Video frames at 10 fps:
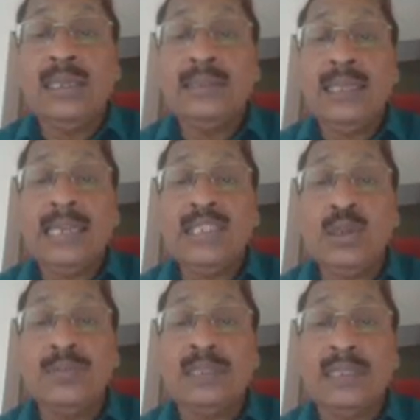The
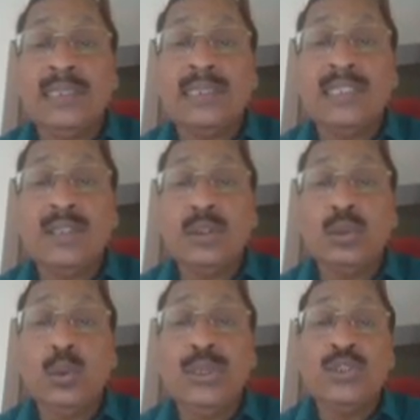ratio of the turns is equal to
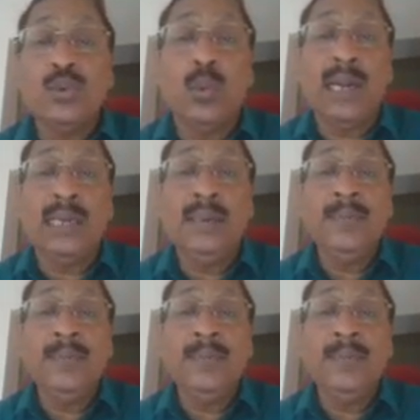2:1.